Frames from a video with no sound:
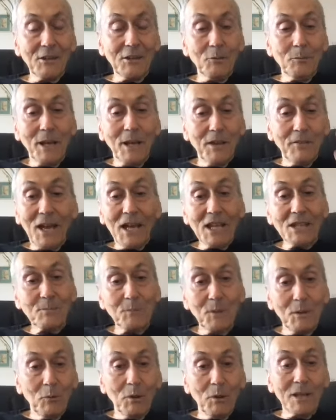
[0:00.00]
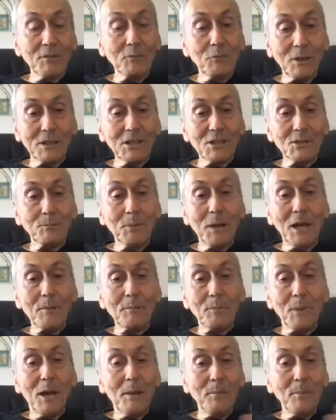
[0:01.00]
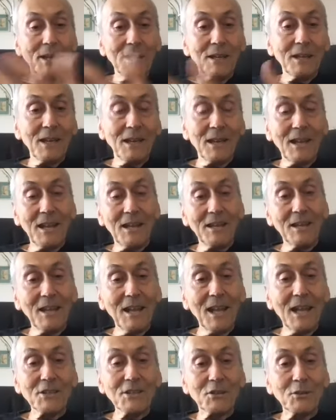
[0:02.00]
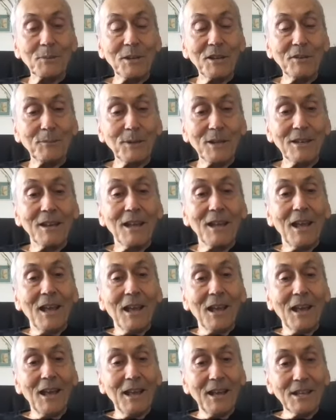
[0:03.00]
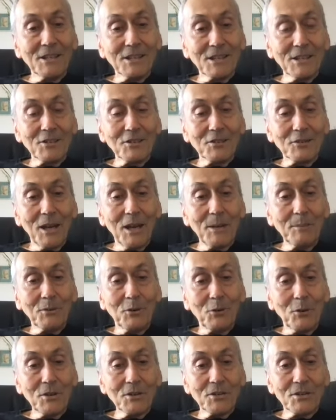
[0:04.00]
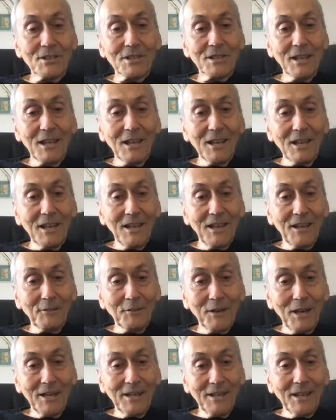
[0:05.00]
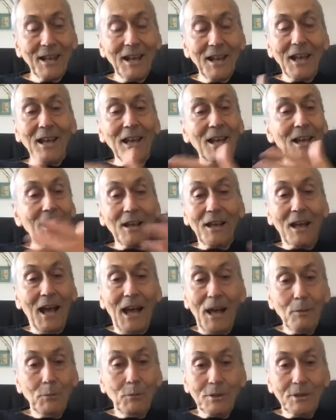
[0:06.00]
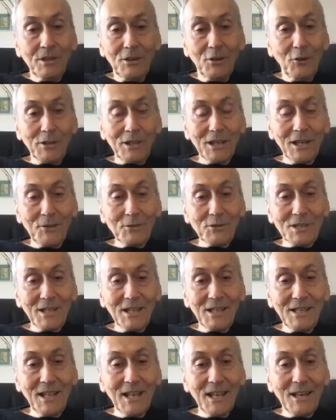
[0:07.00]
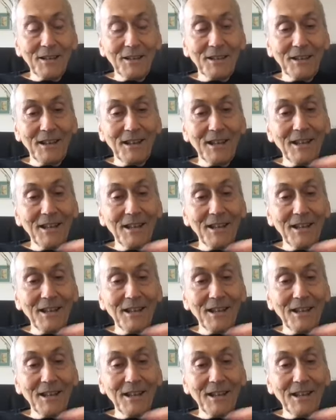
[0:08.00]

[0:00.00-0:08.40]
You may have asked me what does ban ma mean, and the answer may have been it's a striped horse, right? I wouldn't know that I was saying that